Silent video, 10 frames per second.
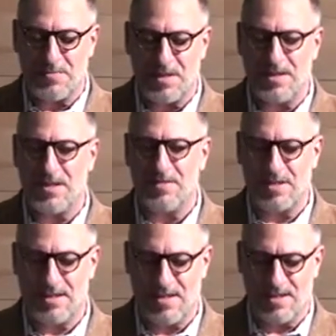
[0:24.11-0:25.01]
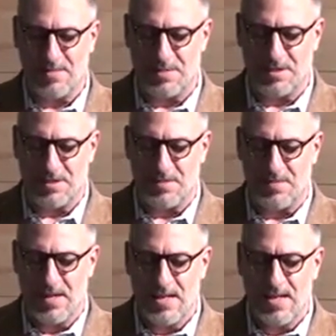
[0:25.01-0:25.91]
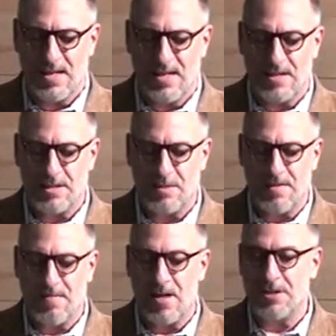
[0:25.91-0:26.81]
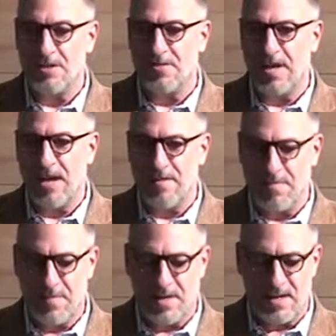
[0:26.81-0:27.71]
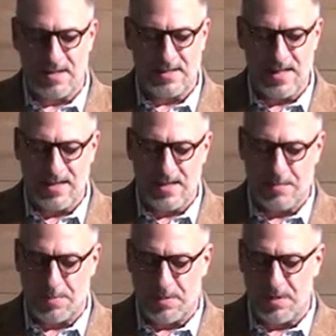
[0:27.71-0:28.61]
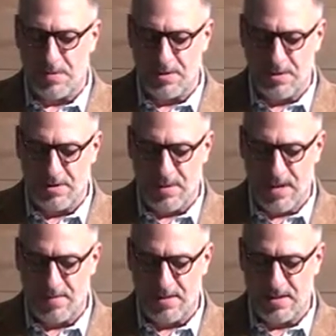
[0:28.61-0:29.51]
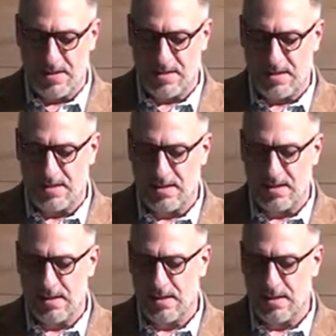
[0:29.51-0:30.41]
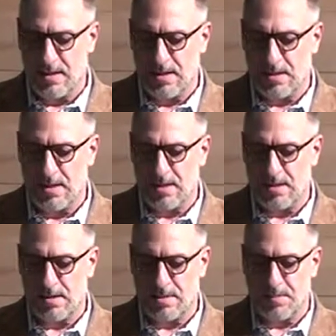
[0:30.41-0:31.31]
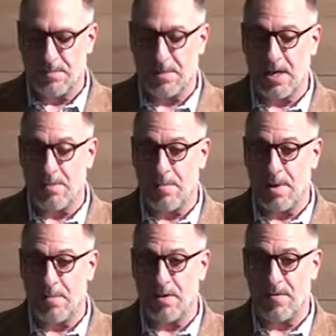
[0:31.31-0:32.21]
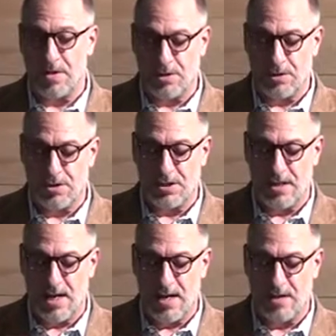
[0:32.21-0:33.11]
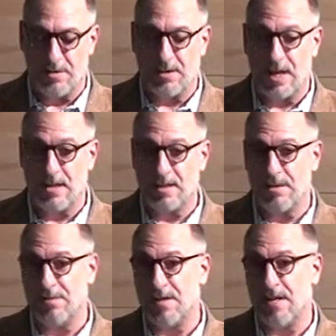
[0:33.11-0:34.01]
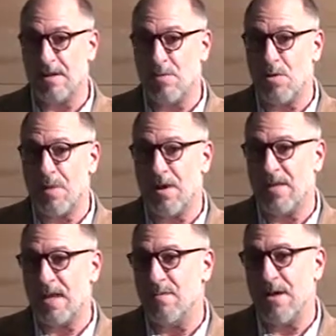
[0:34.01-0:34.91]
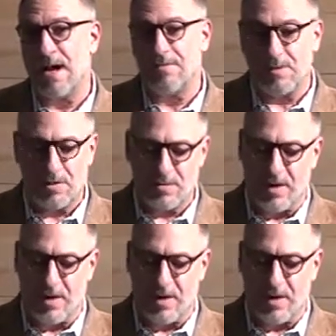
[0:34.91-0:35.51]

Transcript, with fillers: But I love this time so. I just want to invite you, if you haven't uh, signed up or you haven't uh, uh, become a member of our church yet, you'd like to find out more about that right afterwards.